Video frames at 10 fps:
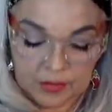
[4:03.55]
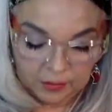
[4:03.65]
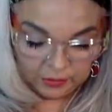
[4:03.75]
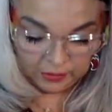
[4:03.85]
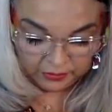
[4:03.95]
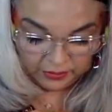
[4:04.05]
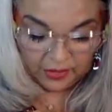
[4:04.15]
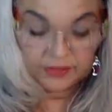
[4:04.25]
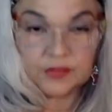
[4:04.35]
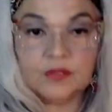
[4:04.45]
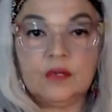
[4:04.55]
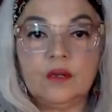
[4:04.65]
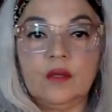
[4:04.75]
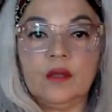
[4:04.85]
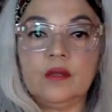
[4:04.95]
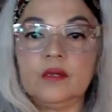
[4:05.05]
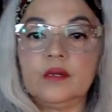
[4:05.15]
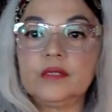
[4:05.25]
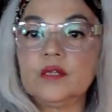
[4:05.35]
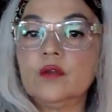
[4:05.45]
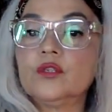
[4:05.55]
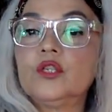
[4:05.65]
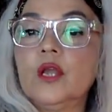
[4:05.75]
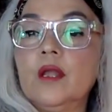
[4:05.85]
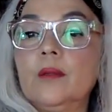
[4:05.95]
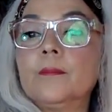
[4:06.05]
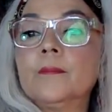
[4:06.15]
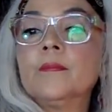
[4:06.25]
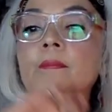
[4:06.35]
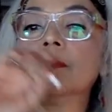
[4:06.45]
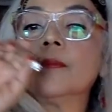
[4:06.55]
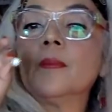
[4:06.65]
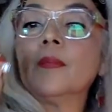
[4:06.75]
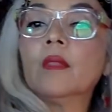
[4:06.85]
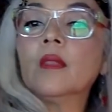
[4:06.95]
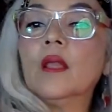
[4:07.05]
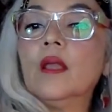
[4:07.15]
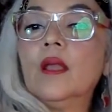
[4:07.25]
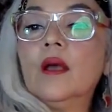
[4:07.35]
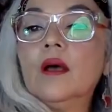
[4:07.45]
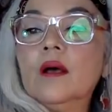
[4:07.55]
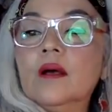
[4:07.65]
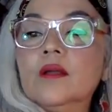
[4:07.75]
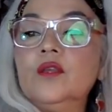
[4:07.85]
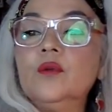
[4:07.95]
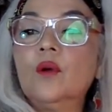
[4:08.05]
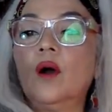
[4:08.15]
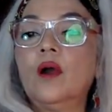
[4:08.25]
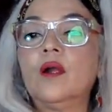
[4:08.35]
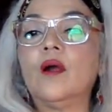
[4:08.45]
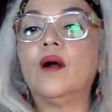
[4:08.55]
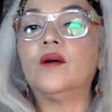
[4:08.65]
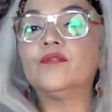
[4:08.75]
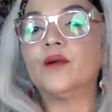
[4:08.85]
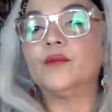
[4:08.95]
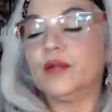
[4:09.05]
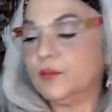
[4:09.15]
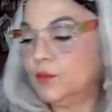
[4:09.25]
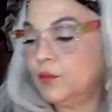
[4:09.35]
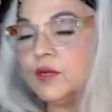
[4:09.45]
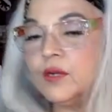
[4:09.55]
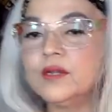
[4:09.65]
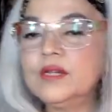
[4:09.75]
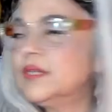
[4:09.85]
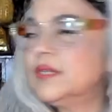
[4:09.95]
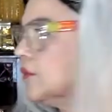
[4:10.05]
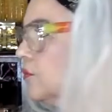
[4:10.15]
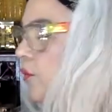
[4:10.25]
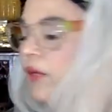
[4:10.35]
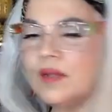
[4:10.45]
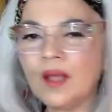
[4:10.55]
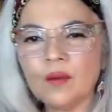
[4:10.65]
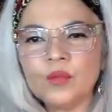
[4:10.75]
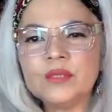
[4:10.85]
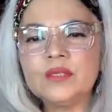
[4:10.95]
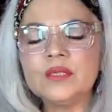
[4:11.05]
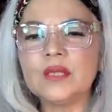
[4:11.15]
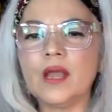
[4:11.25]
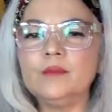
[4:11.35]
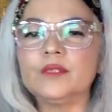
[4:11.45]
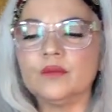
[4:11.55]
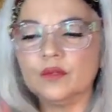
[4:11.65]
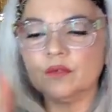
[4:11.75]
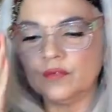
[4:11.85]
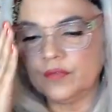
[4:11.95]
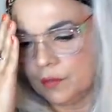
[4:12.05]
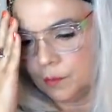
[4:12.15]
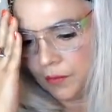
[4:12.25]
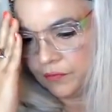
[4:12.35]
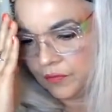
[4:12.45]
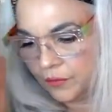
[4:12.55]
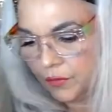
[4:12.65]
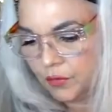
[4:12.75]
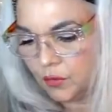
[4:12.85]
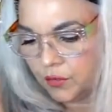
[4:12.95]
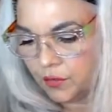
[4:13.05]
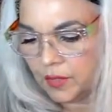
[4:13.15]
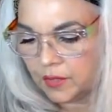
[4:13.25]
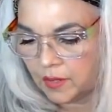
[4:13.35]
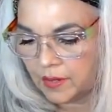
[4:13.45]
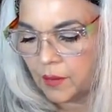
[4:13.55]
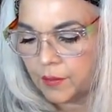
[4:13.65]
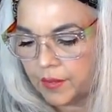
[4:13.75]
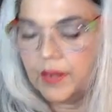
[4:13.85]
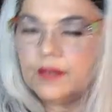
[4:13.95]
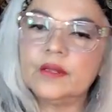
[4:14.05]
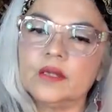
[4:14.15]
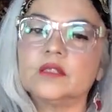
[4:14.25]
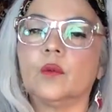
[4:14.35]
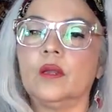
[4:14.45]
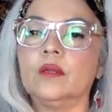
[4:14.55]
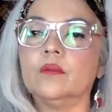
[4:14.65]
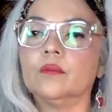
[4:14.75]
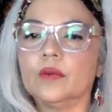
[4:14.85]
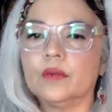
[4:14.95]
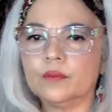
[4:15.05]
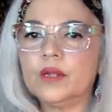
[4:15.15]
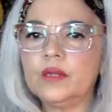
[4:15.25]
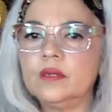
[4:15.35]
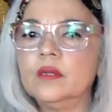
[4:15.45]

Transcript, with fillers: That would look nice on a lot on a nice long chain. Uh, you are off already. Well, good. It is what? How, what's the time zone over there in Buffalo, New York? You're an hour ahead. That's why, right? Right?